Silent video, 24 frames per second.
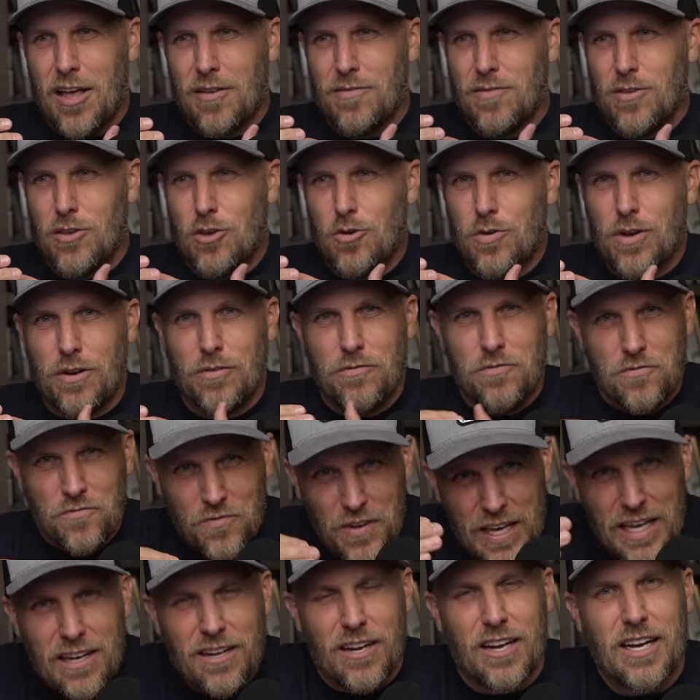You can
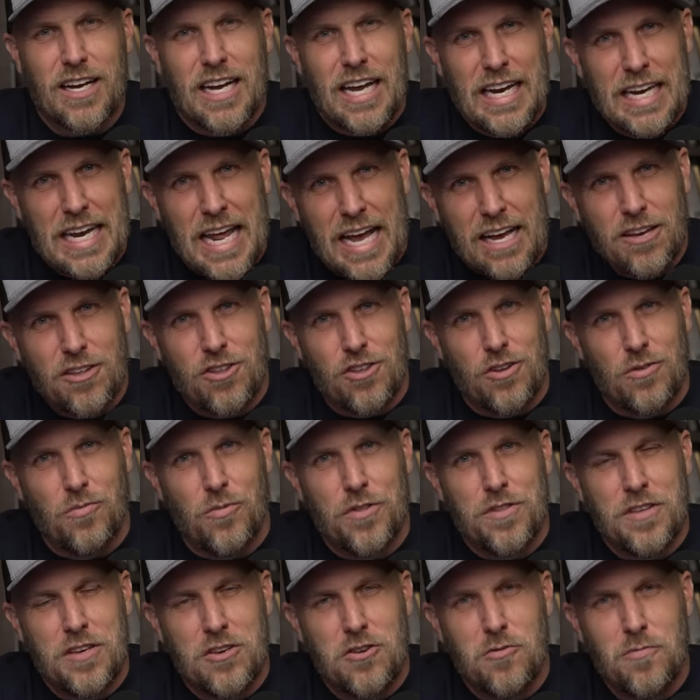feel a connection
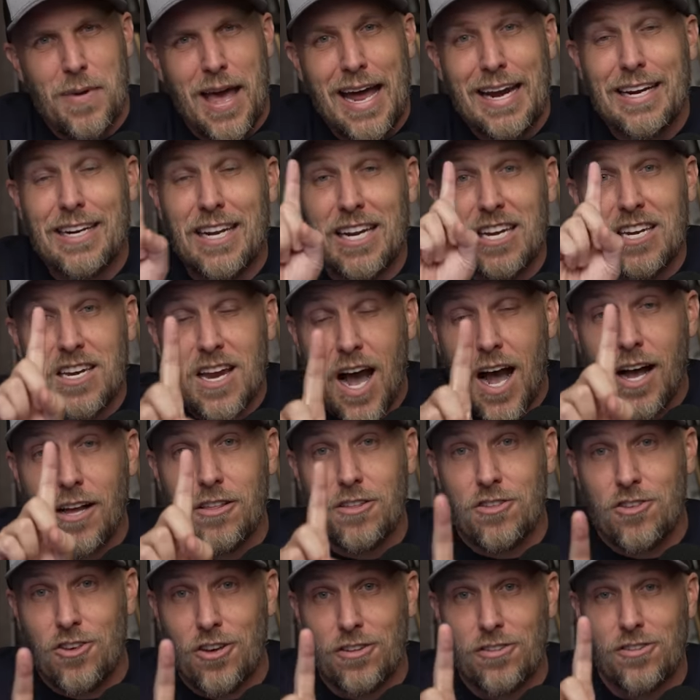with the humanity, not
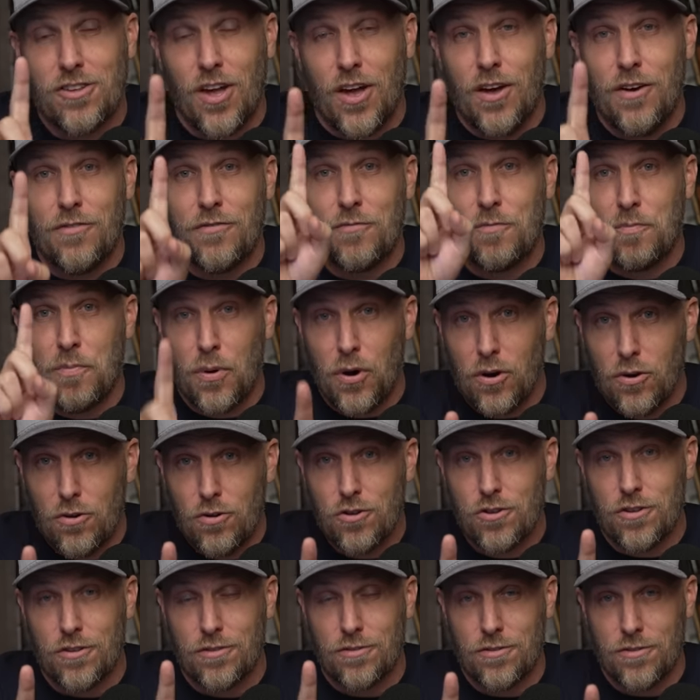just of
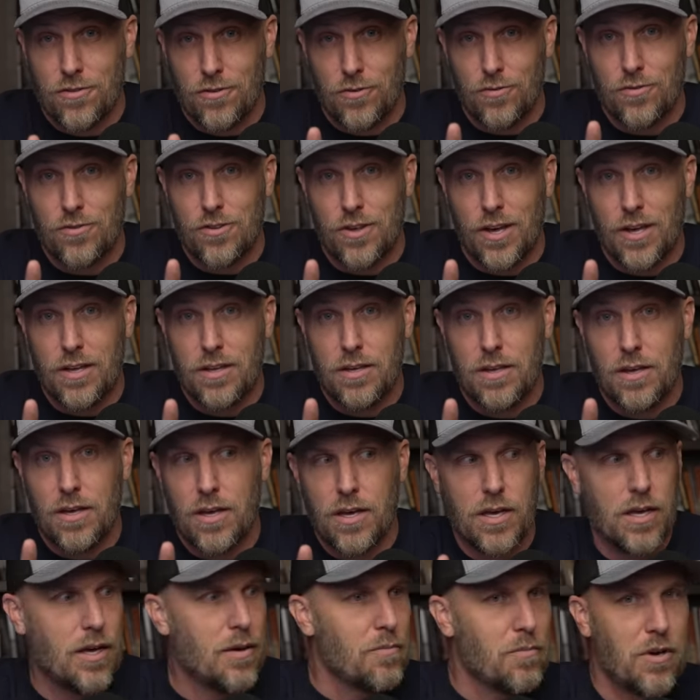Persian Susa,
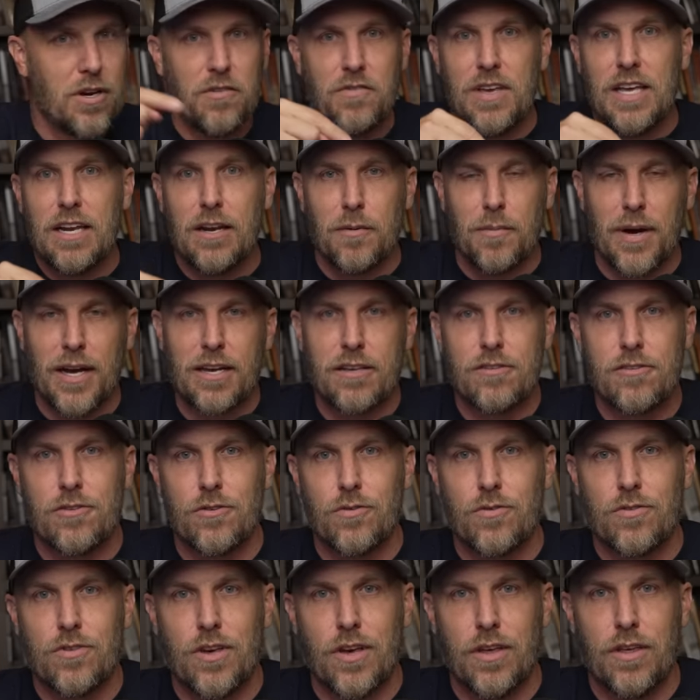but of Elamite
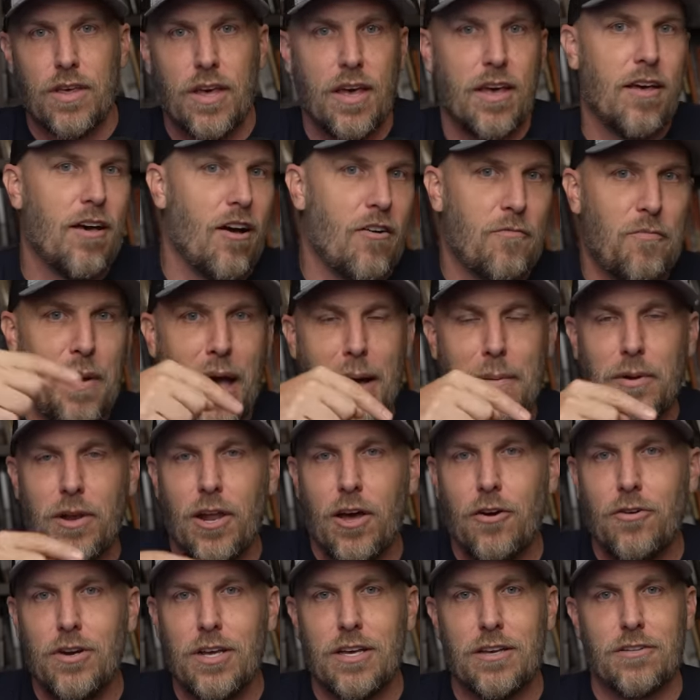Susa, of
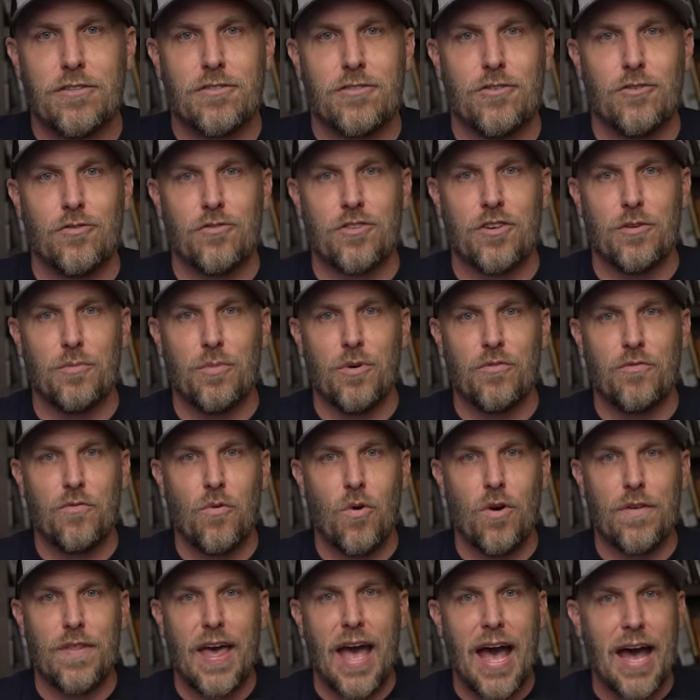Babylonian Susa
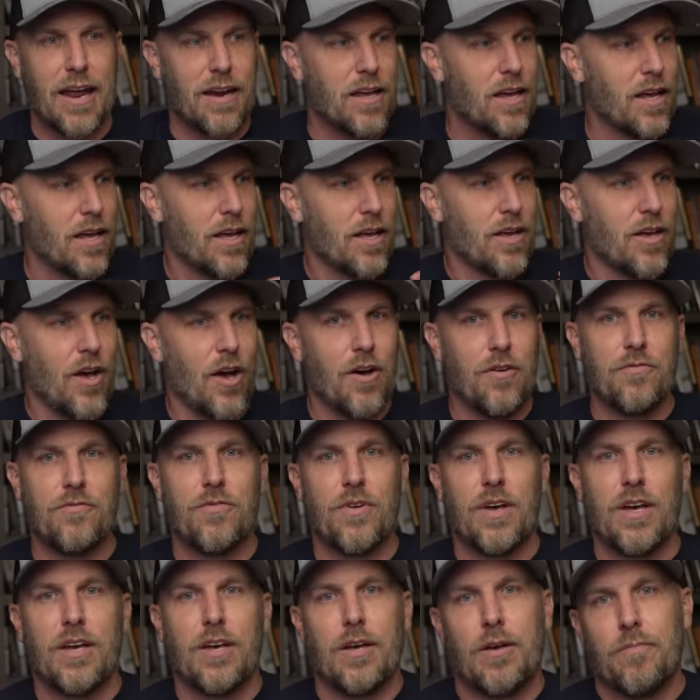before that, of
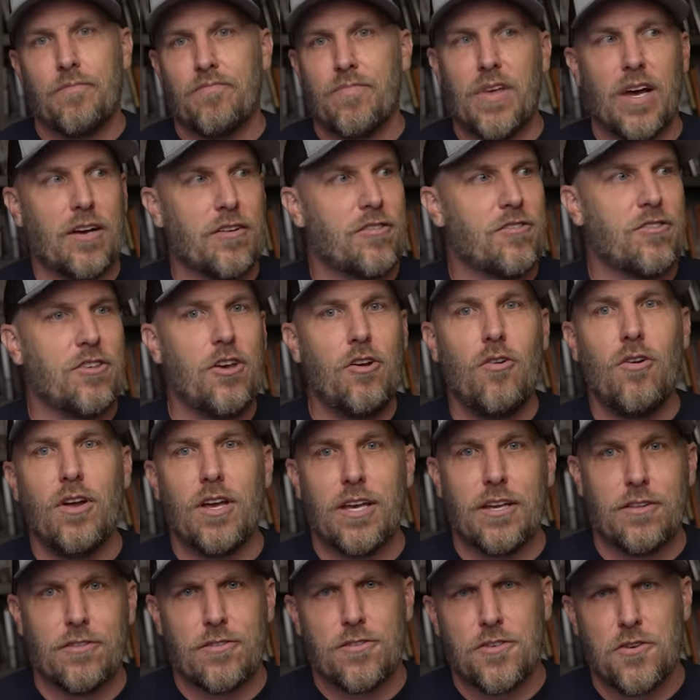
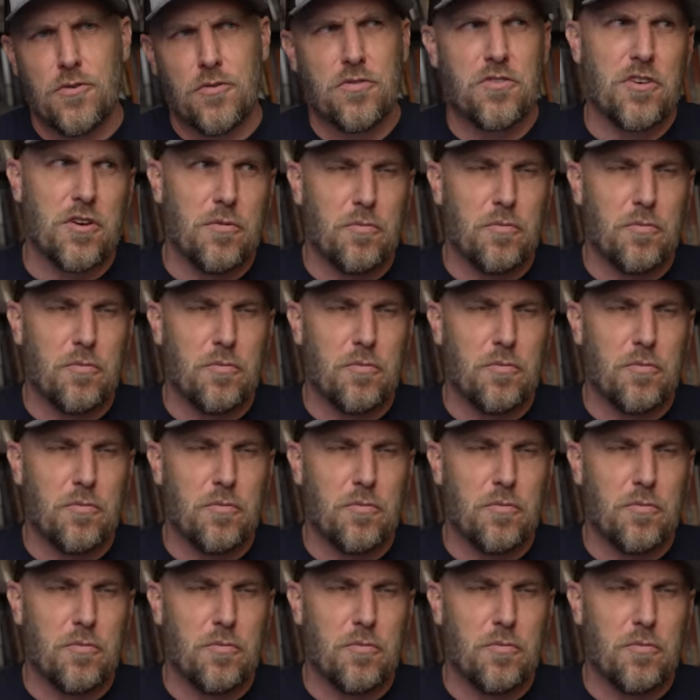Assyrian Susa